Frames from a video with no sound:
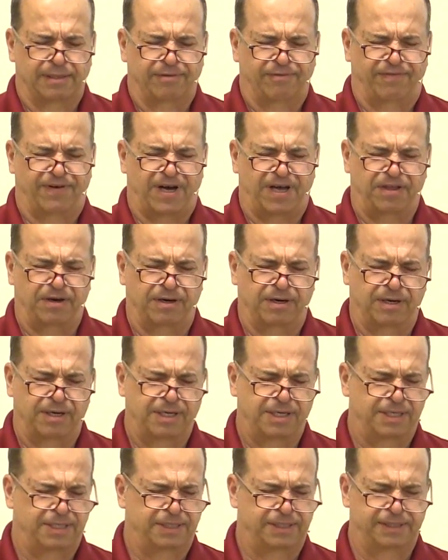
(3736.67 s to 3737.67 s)
Father,
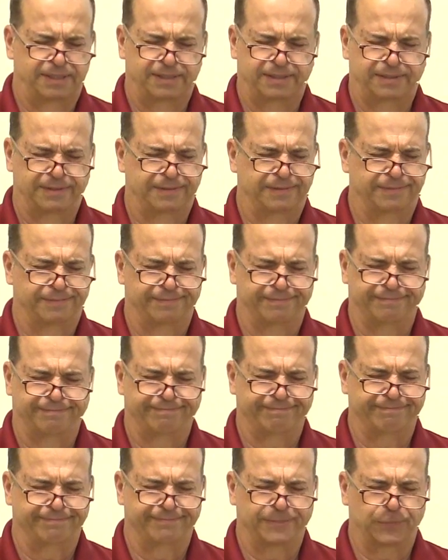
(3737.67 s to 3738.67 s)

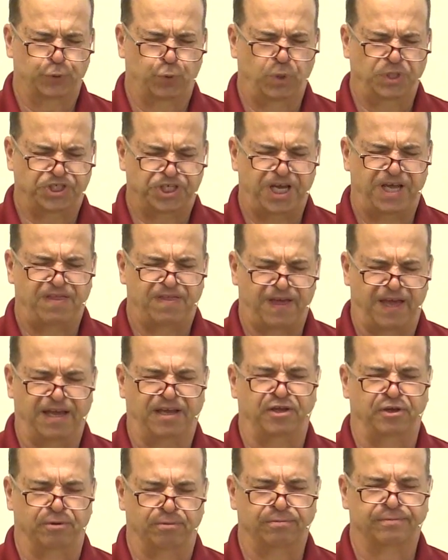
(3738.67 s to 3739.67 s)
we say
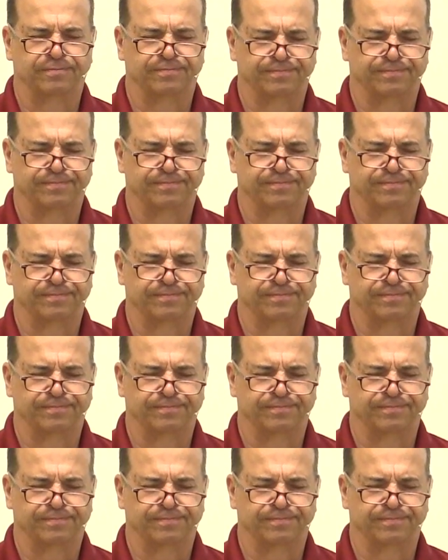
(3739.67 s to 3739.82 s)
thank you